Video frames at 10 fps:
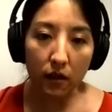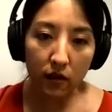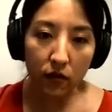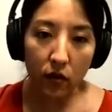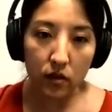
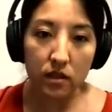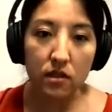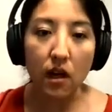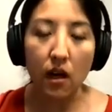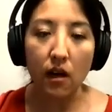Meta-learning
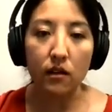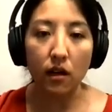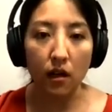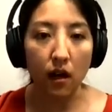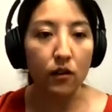focuses
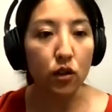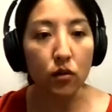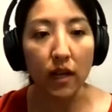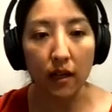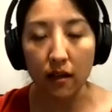on
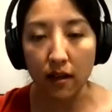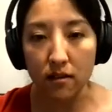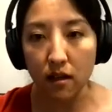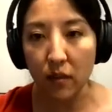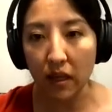new
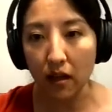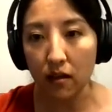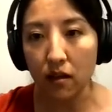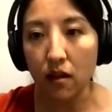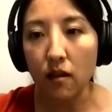data that's
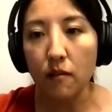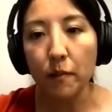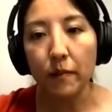coming in.